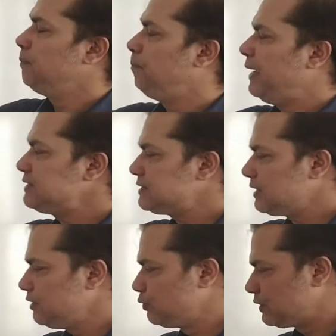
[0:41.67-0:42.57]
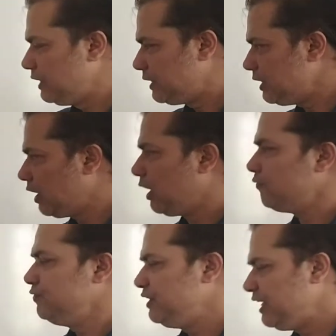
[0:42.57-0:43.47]
basic utility of
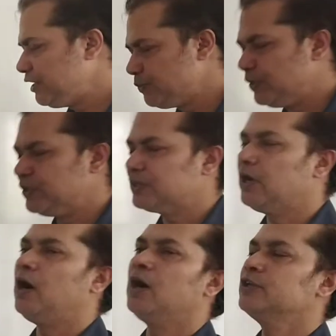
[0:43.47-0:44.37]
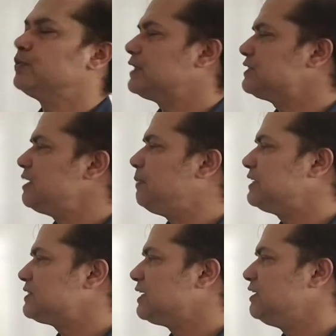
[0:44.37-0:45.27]
network, or you can say
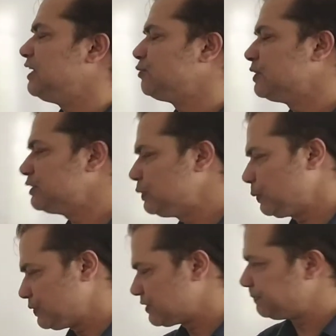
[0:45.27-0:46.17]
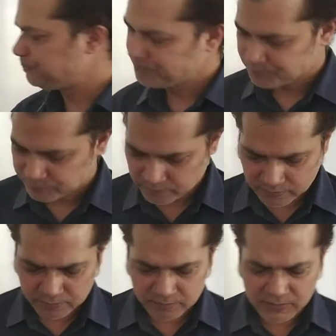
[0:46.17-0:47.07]
basic network tools.
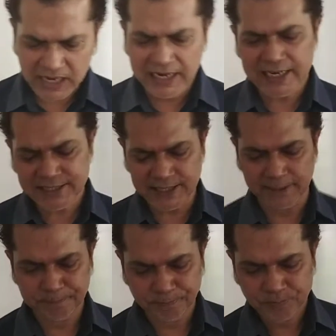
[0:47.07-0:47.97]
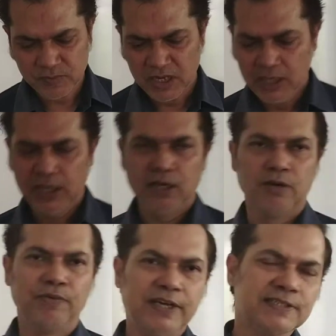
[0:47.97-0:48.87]
Let's see.
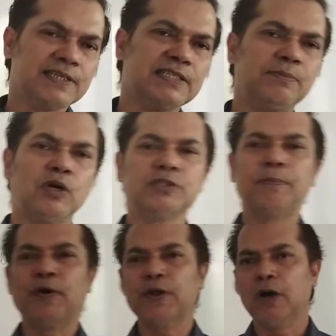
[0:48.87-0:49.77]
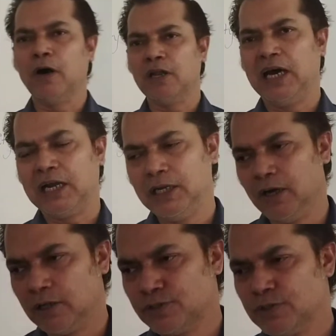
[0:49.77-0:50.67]
We discussed about the protocol
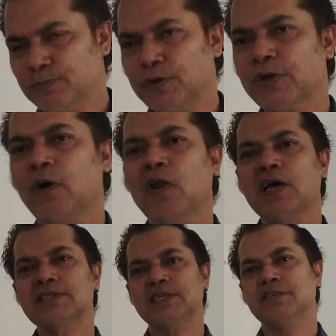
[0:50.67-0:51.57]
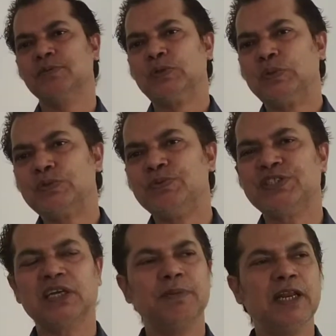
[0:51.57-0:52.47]
earlier also. Protocol are set of rules which
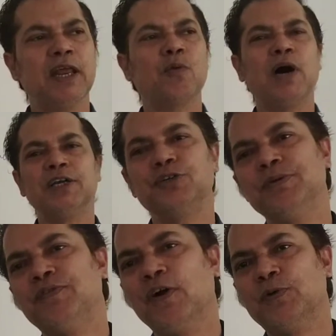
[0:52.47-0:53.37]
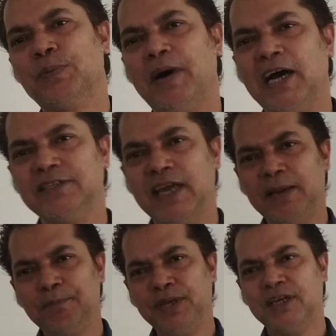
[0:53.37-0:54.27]
are very required to be followed by
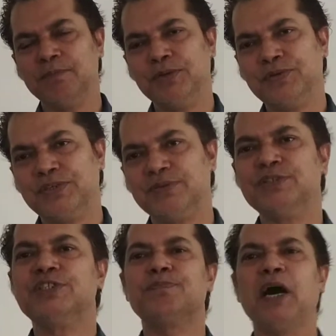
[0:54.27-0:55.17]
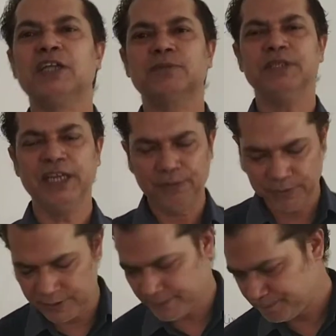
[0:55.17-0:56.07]
every computer which is part of a network.